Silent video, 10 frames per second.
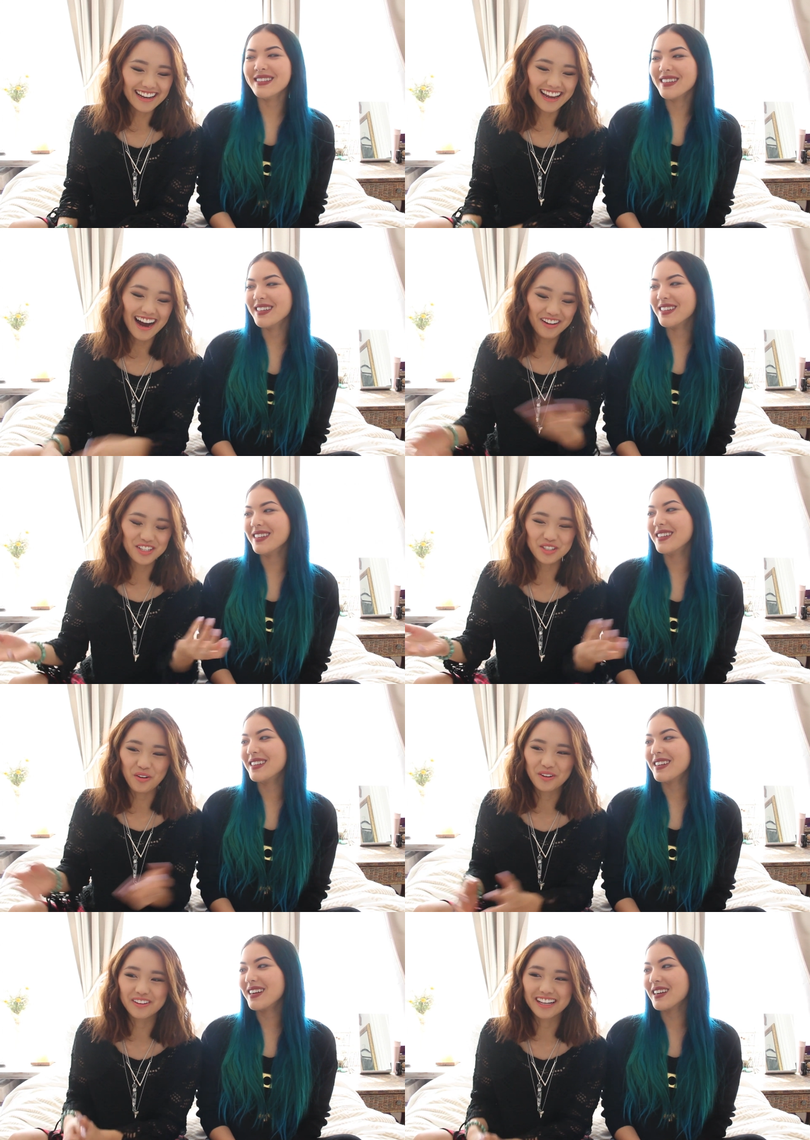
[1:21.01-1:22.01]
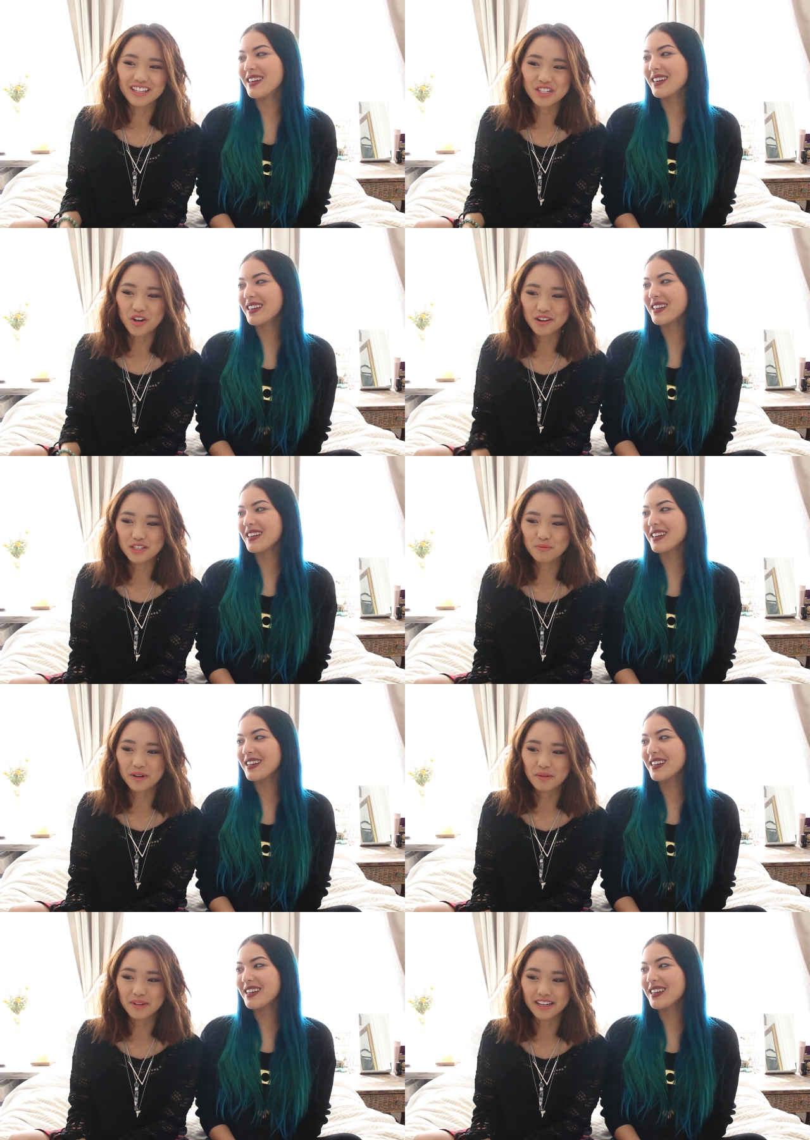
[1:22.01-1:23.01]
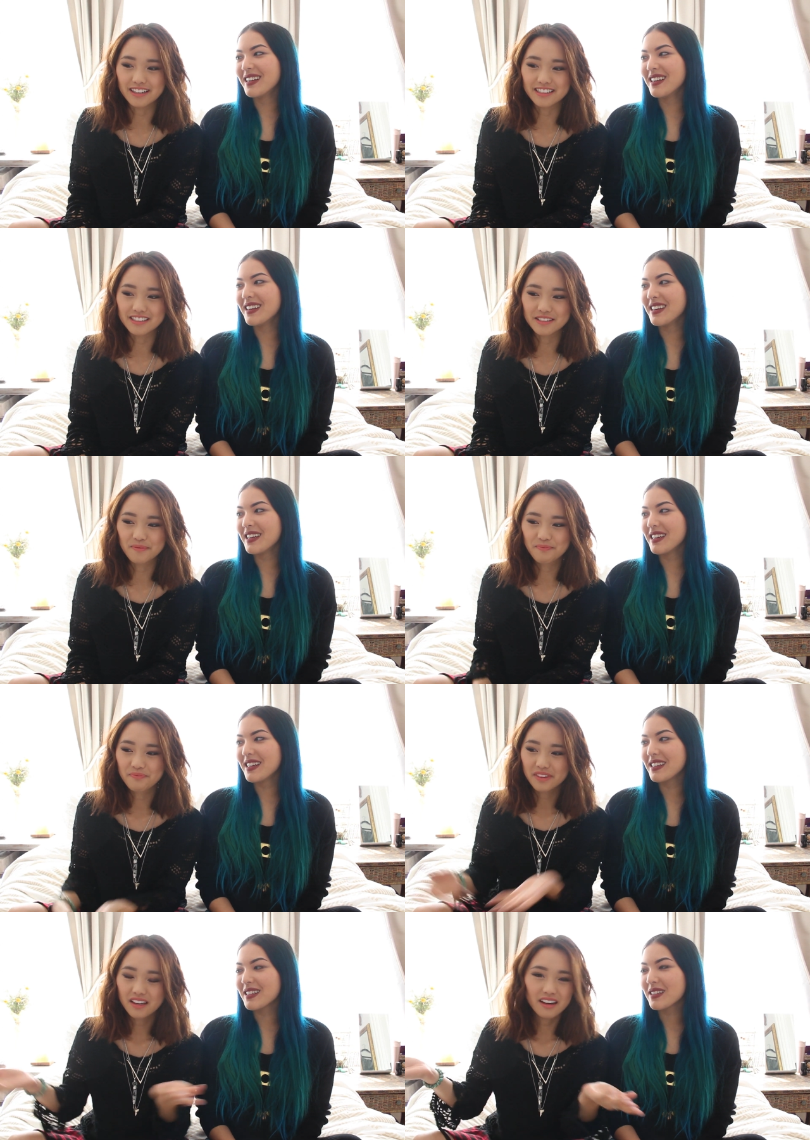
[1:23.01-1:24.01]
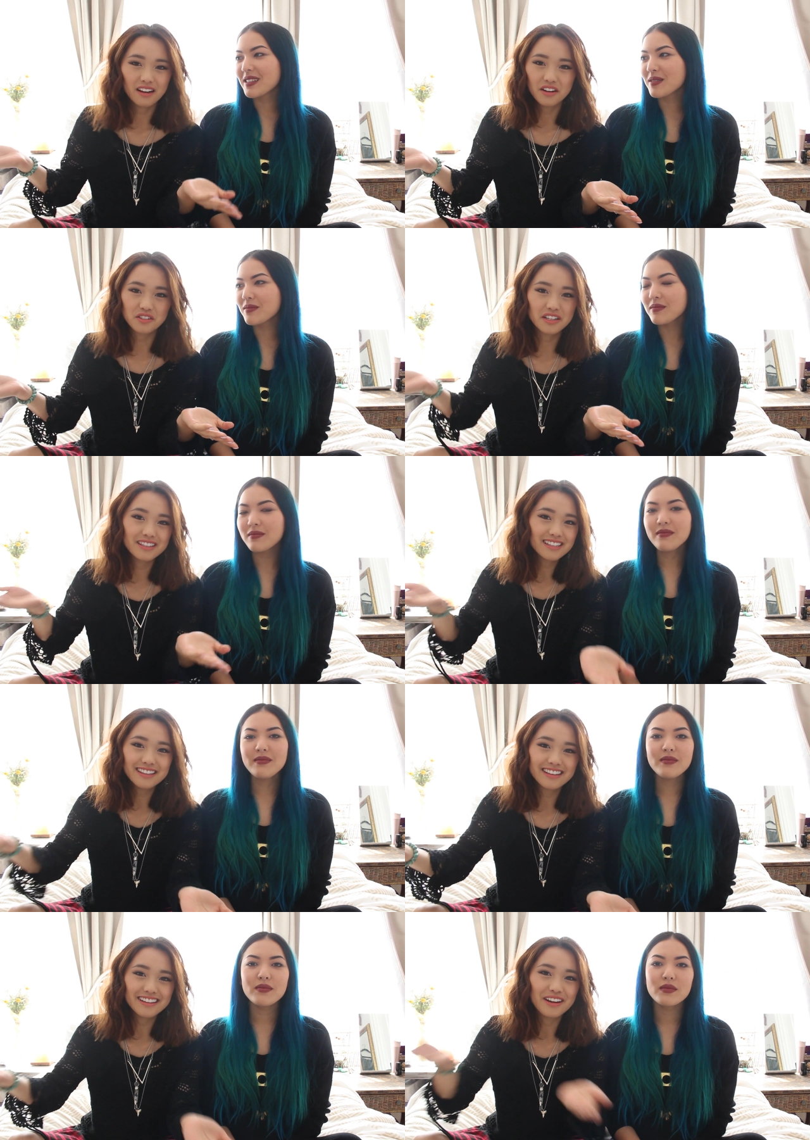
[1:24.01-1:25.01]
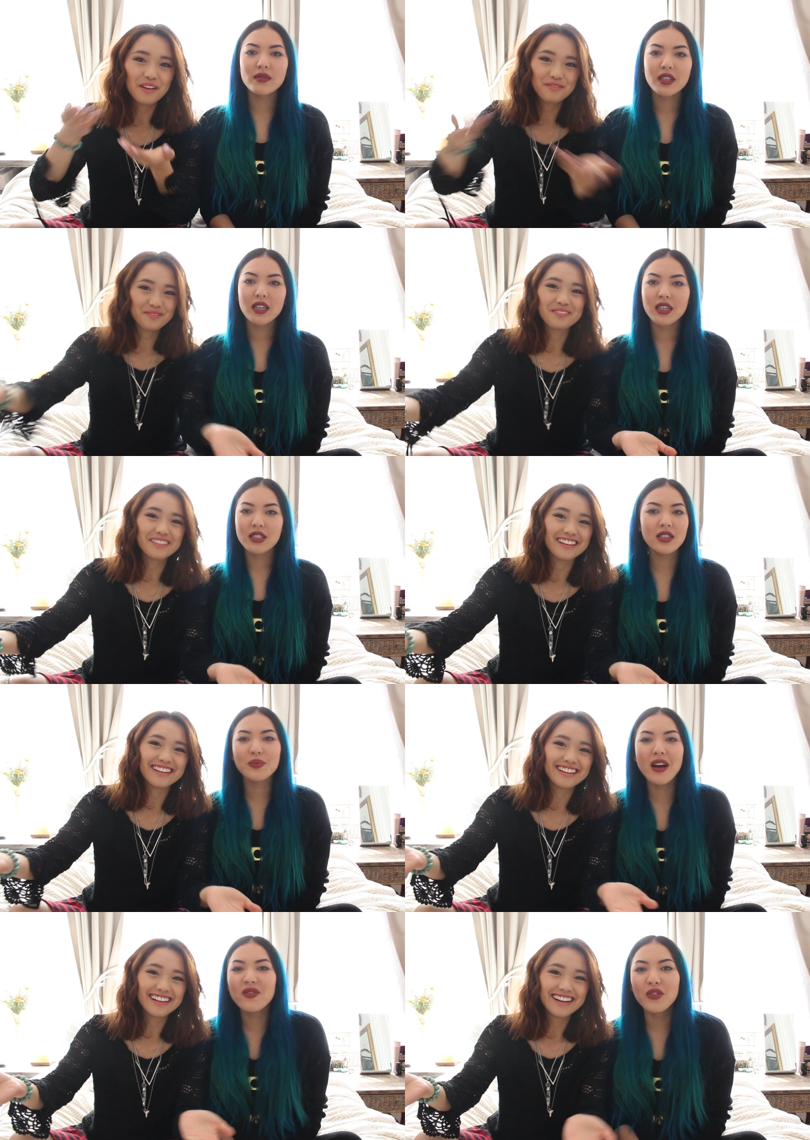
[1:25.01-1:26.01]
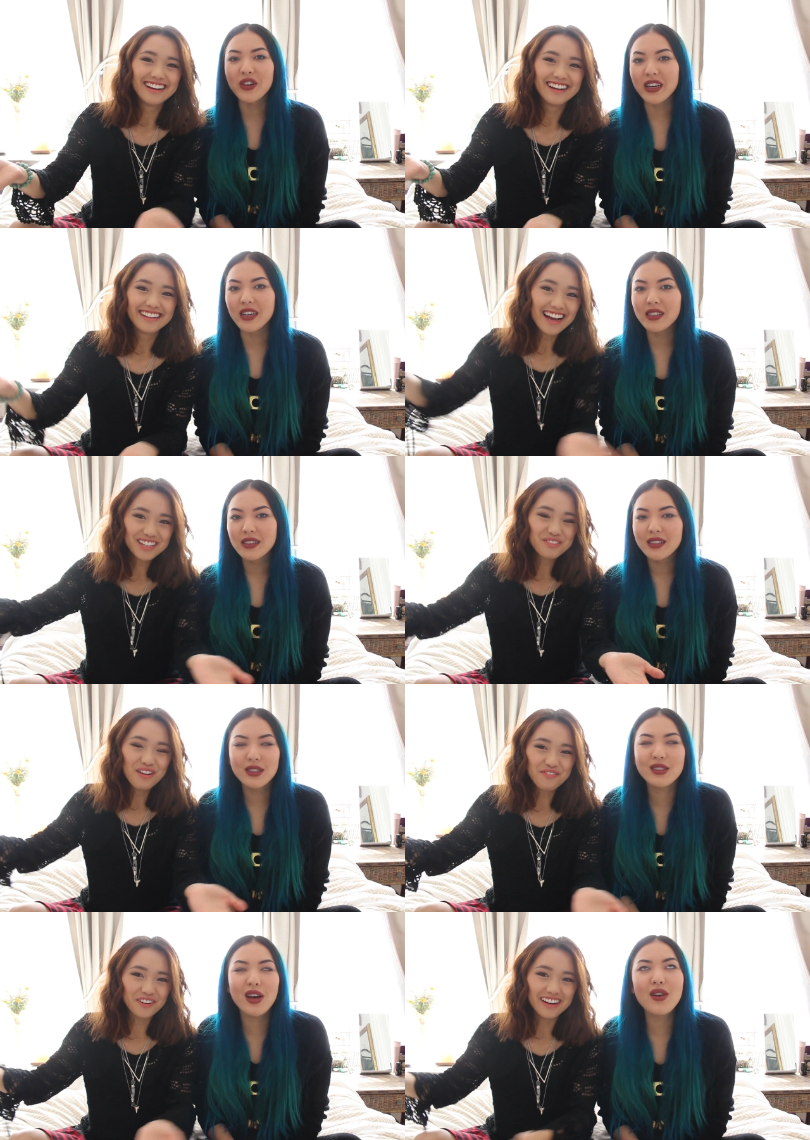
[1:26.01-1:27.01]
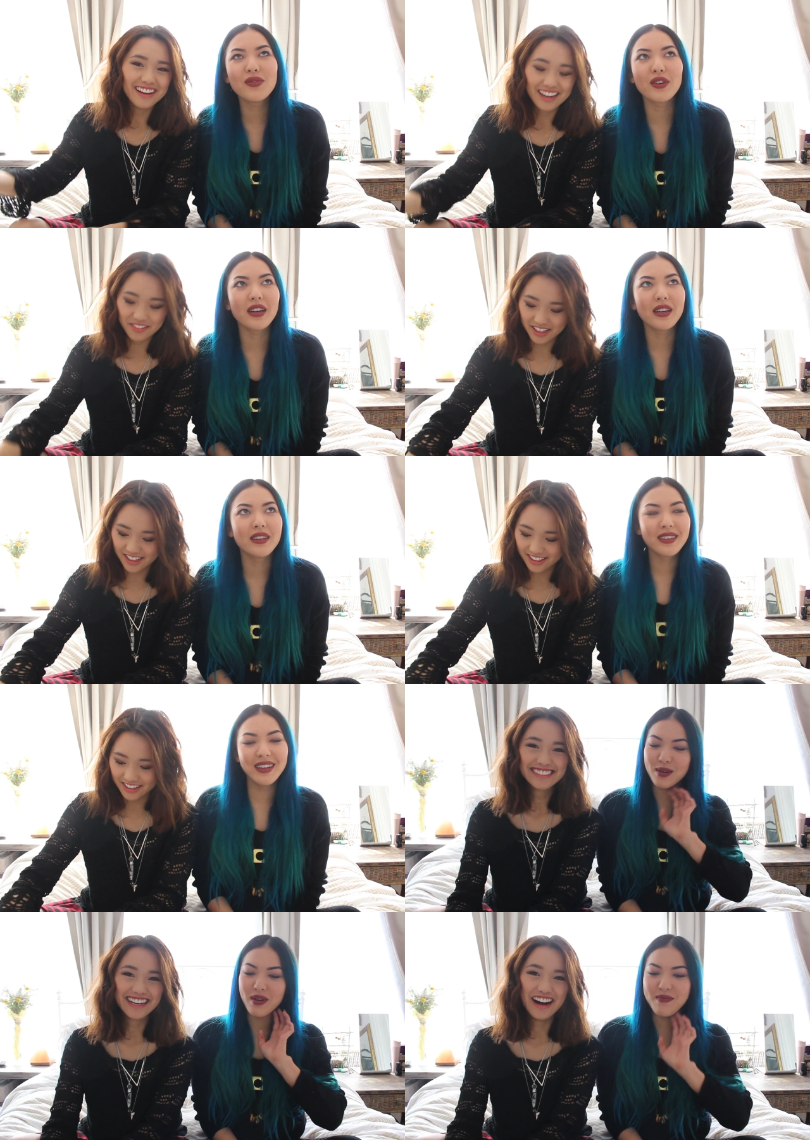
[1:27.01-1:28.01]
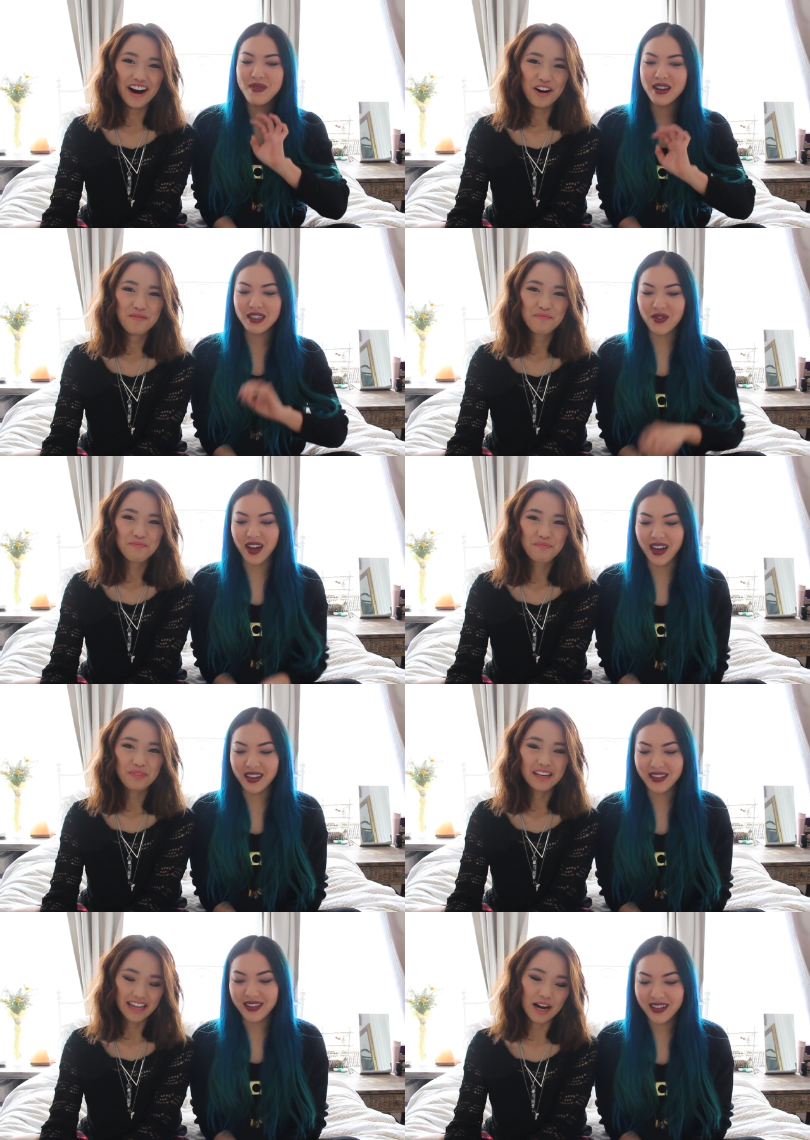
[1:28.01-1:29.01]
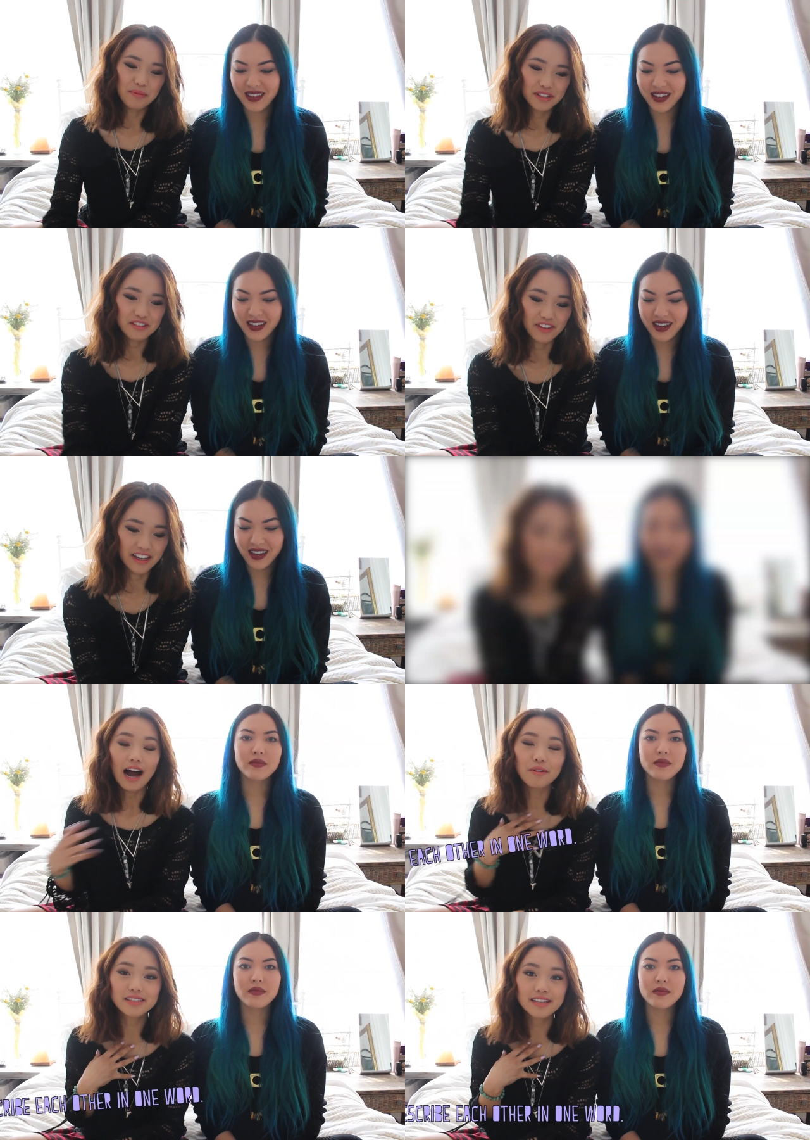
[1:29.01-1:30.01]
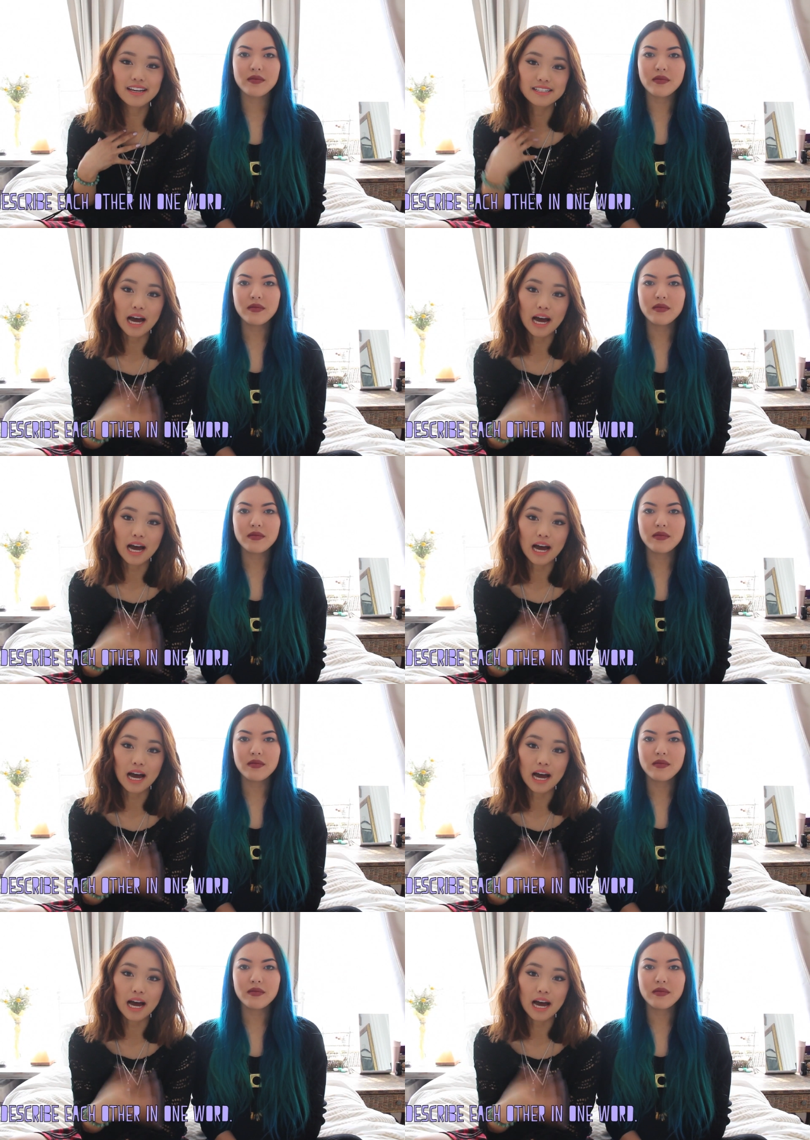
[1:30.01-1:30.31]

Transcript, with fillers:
Speaker 1: and yeah, I would just order like the strongest beer because don't know. Isn't the, She's went for it. Yeah, just went for, it. for it. I mean, yeah. beer's fine. Yeah, beer's fine. I would say